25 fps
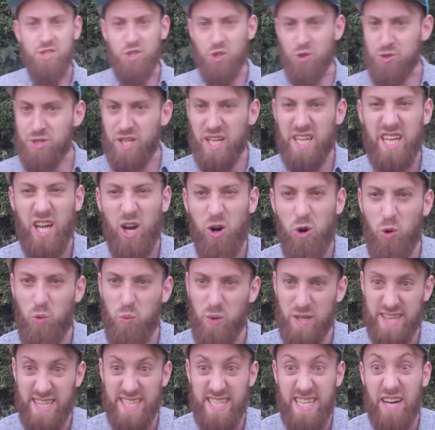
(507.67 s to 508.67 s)
Don't they know
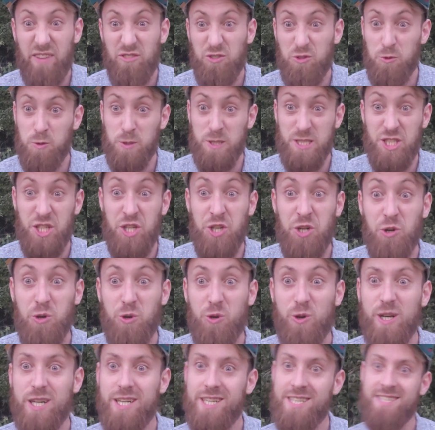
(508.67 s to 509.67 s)
what the devil will
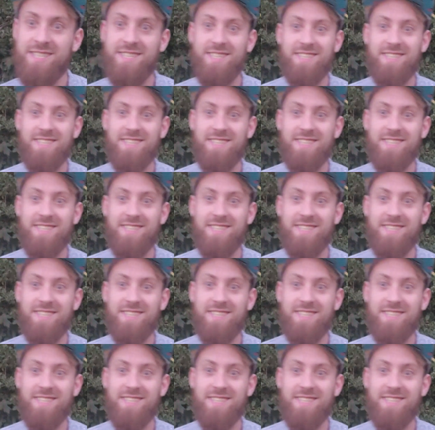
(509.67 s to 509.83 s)
do?